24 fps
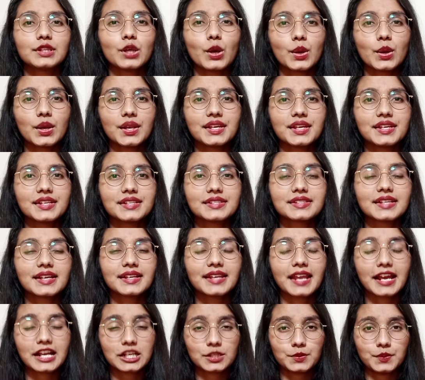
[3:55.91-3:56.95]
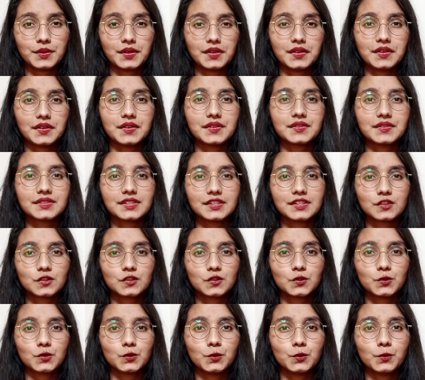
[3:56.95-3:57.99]
knowledge and
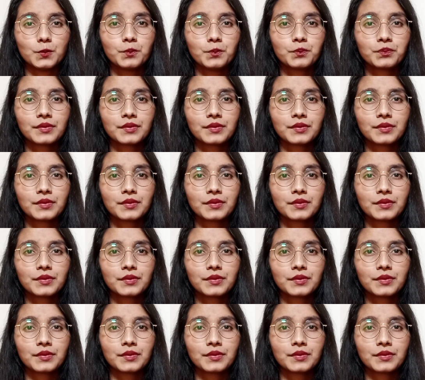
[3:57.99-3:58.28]
experiences too.